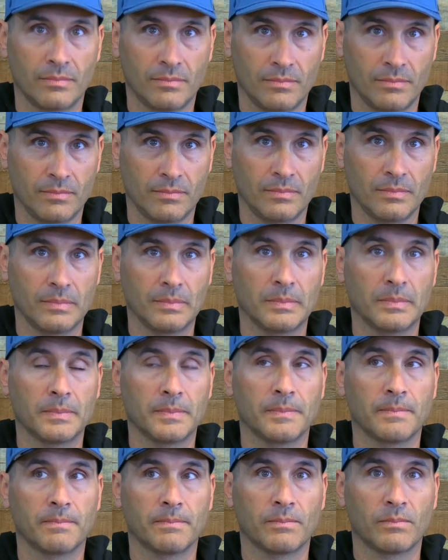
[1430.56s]

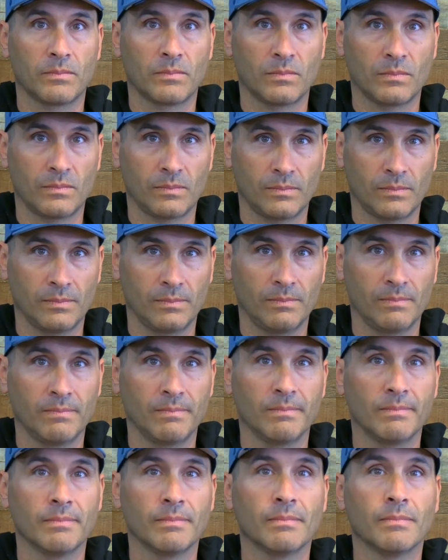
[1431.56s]

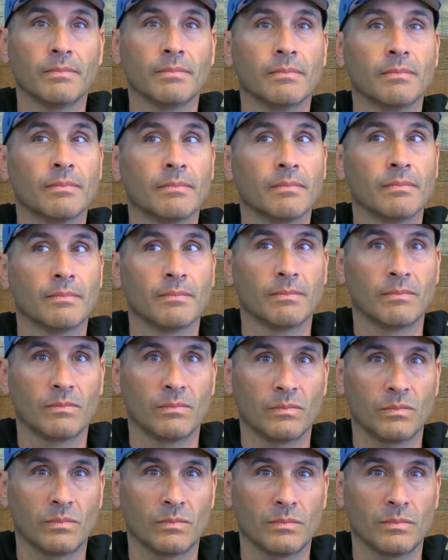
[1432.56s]

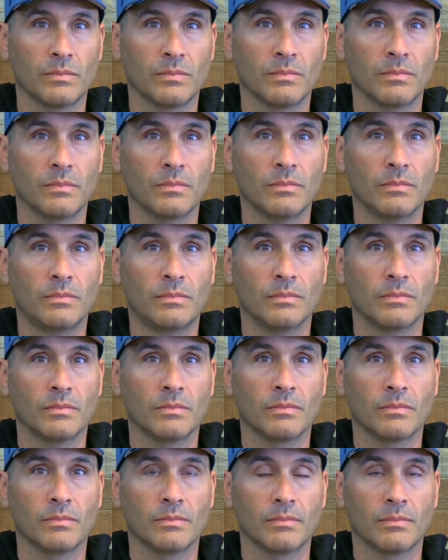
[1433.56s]

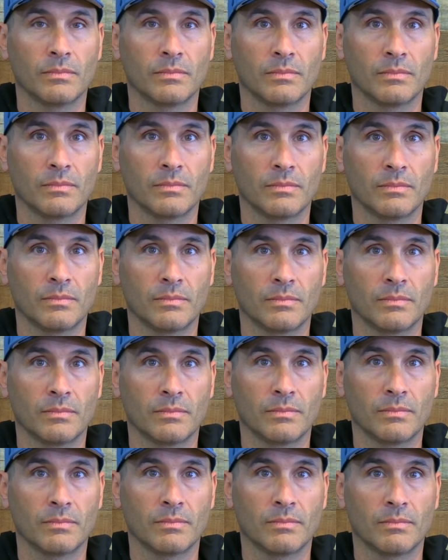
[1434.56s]

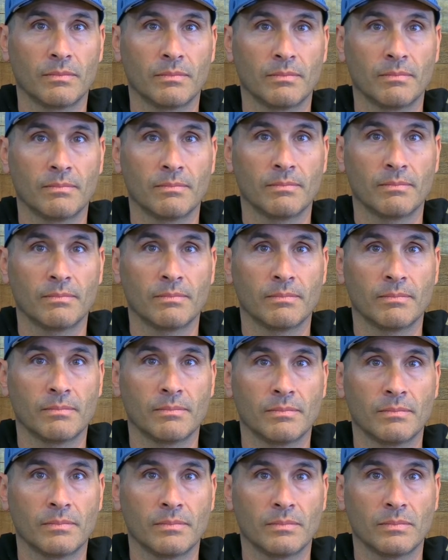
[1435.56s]

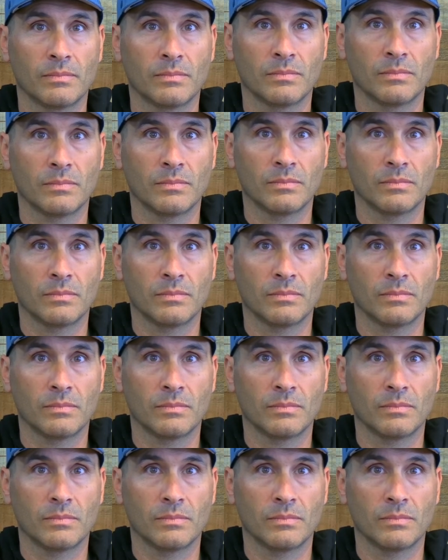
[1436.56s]
[no speech]